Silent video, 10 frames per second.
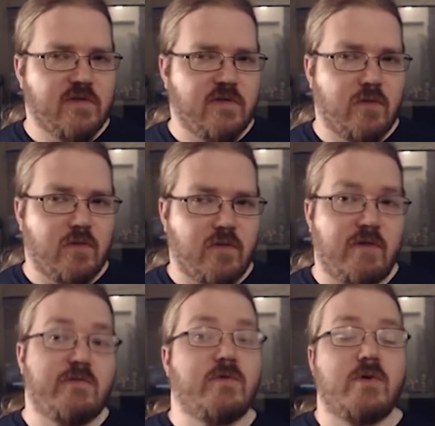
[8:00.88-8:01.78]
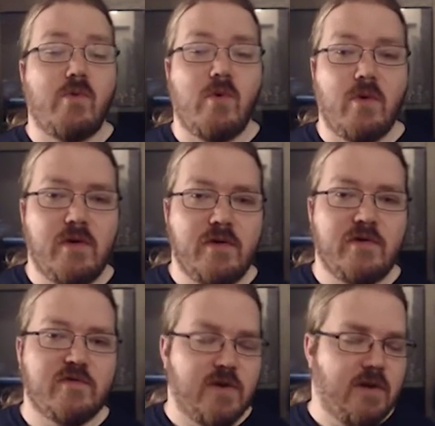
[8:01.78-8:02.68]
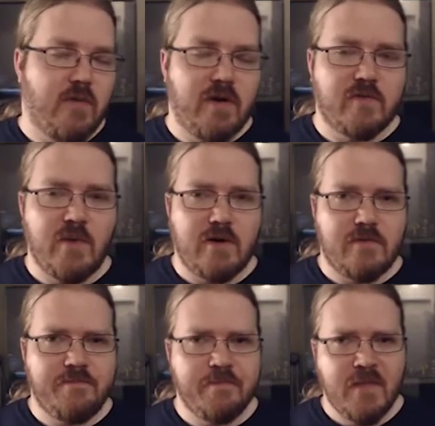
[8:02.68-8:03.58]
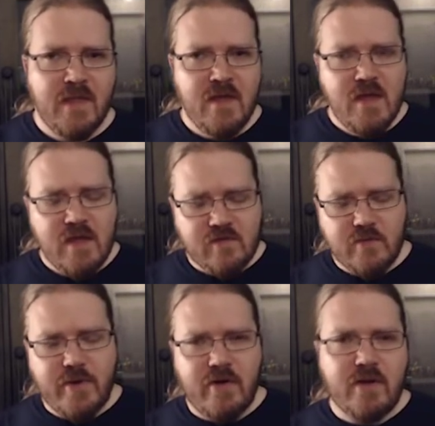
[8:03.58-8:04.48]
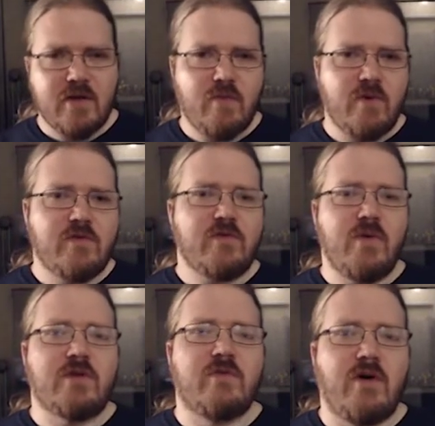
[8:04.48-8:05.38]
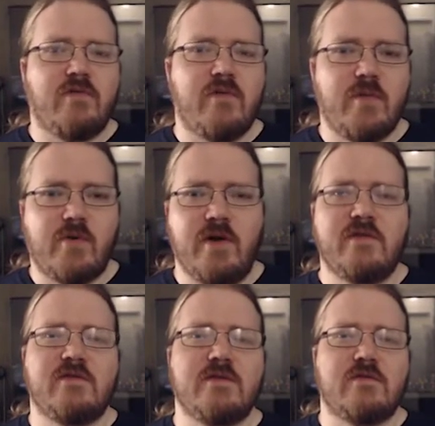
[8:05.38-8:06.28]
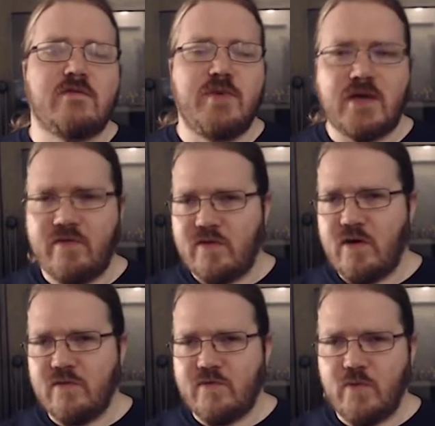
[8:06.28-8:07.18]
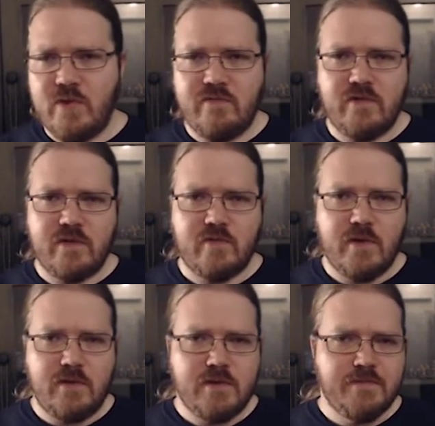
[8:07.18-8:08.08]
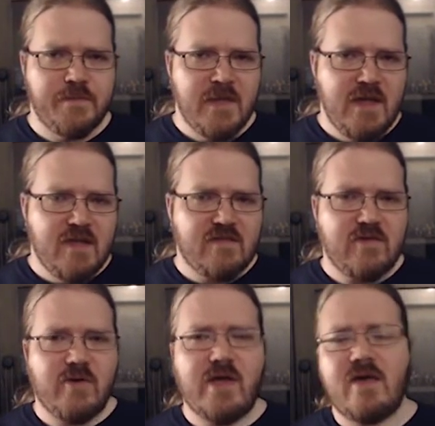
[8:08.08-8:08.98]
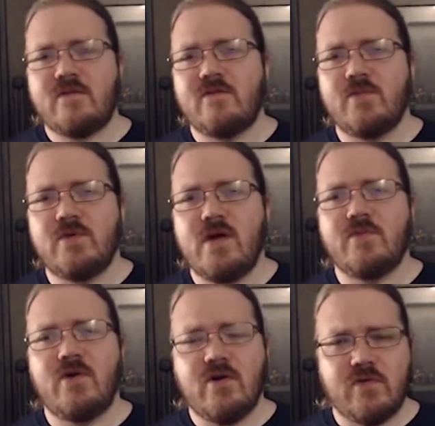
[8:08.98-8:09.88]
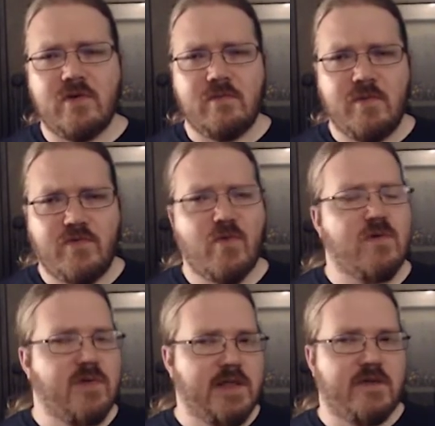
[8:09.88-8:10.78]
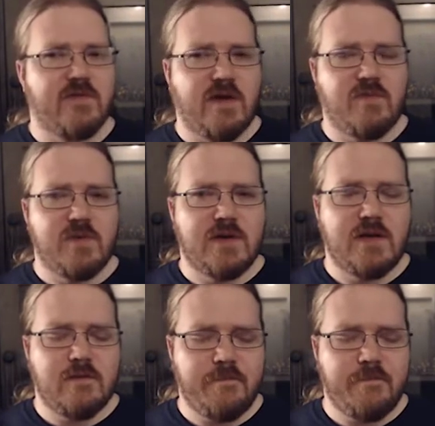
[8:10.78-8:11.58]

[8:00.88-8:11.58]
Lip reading: or rather reward, straight away as well. Sir Beric was quick to offer him a quest, and to speak of his hunt for Weevil as well, and Xerac asked him to come talk to him before they left Icewind Dale.